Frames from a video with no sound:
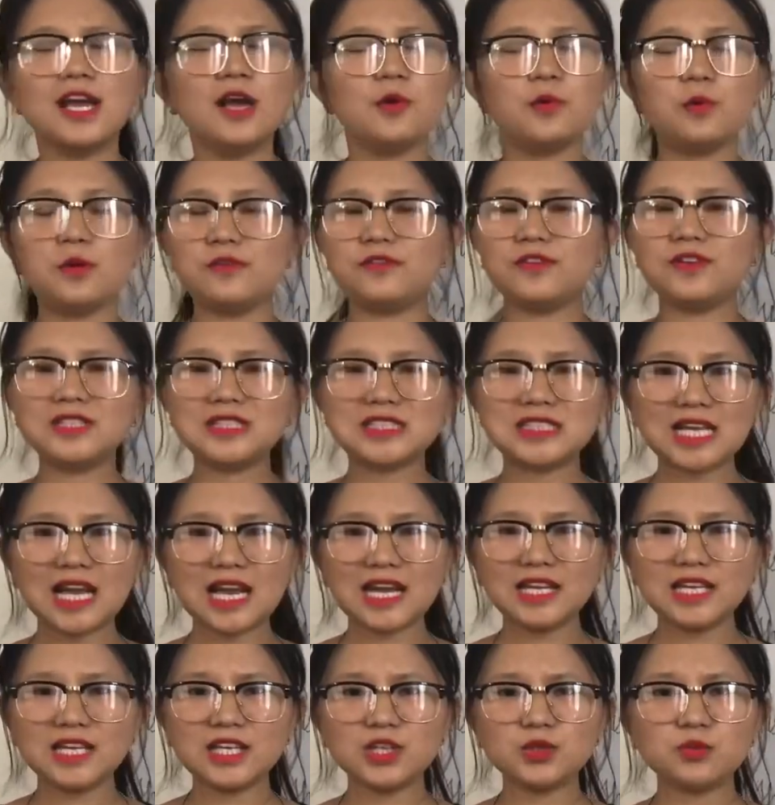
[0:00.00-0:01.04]
we feel
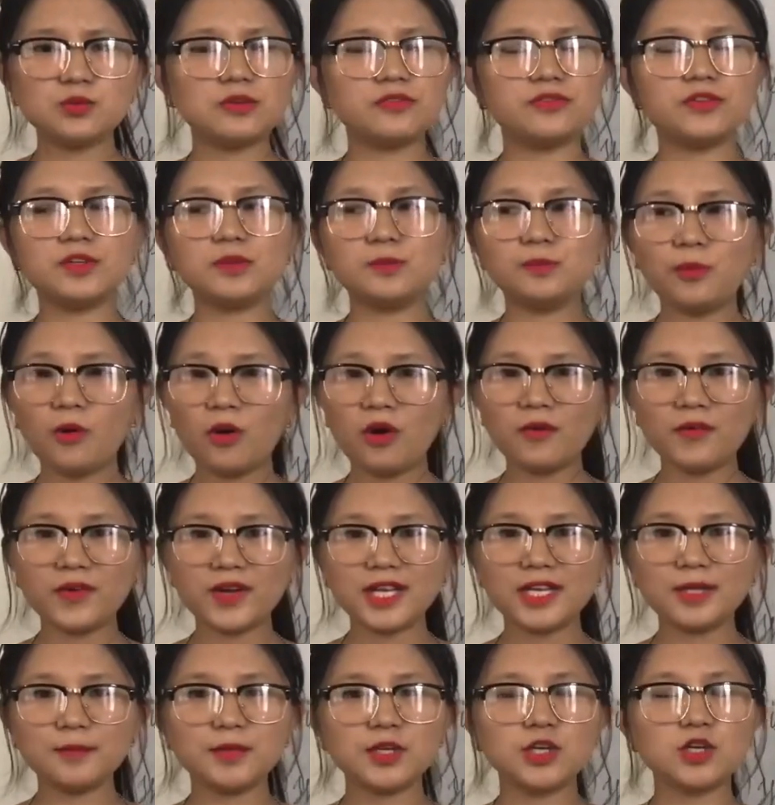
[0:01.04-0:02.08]
tired, we feel
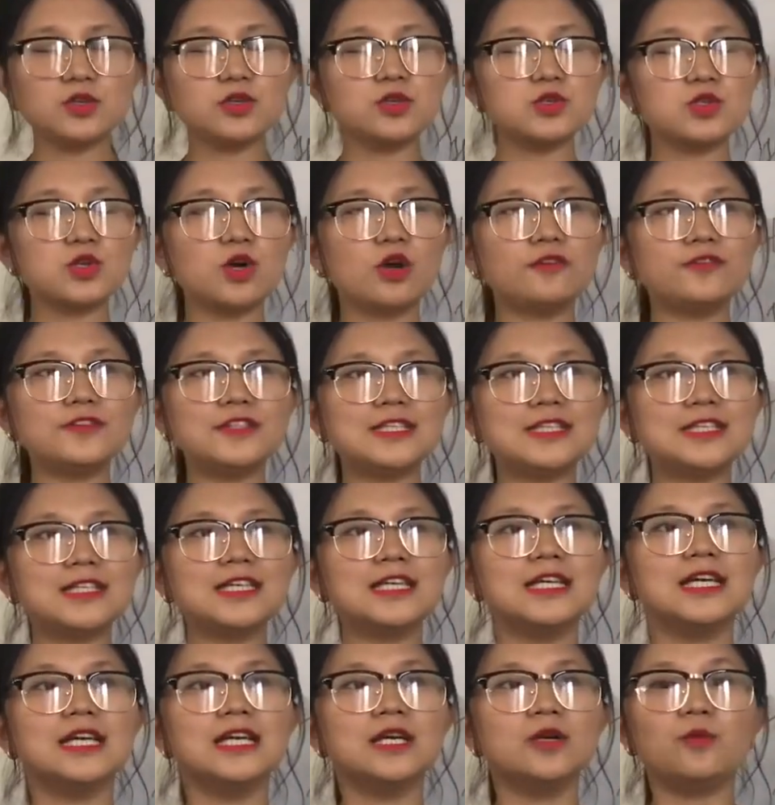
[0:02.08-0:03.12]
boring because of the
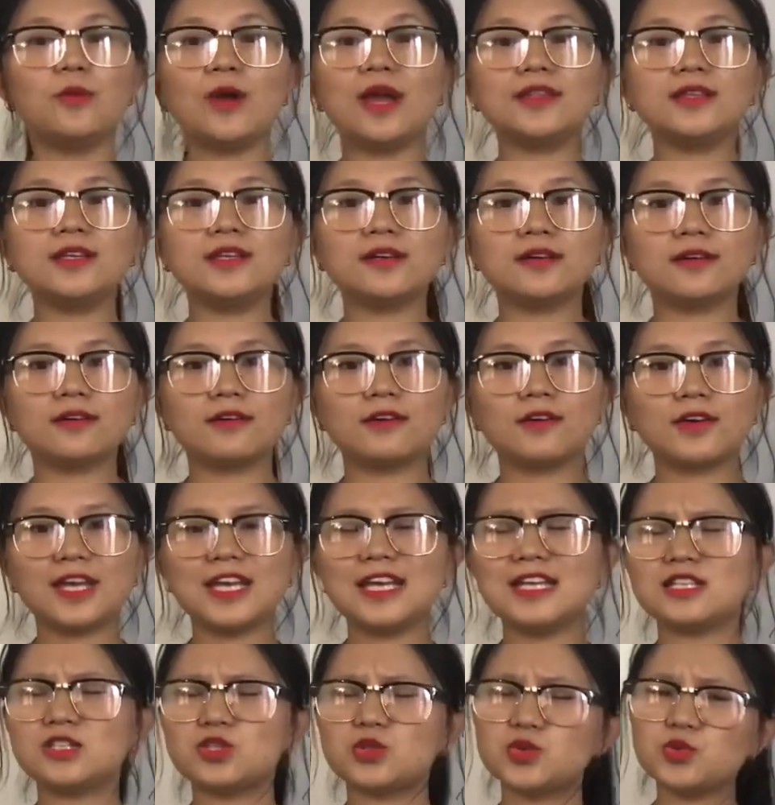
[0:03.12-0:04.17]
weather, okay,
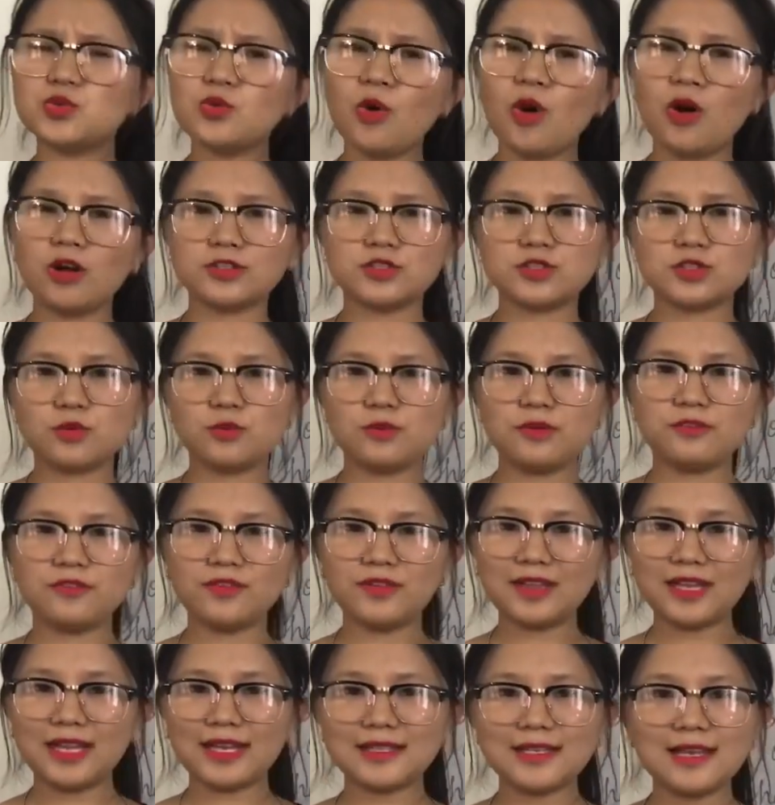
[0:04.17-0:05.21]
it's too hot, so we
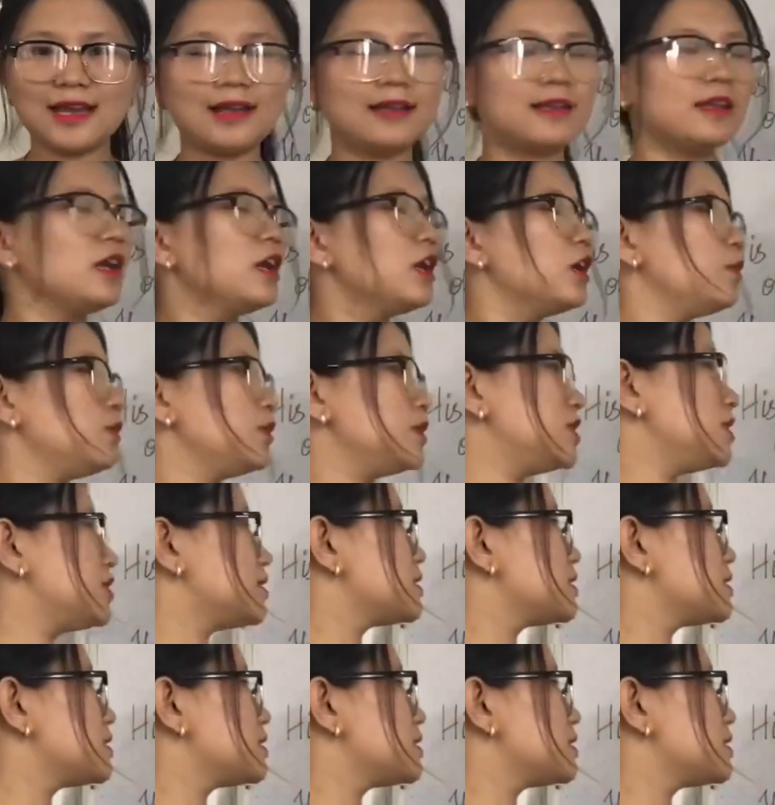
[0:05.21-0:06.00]
feel like that, and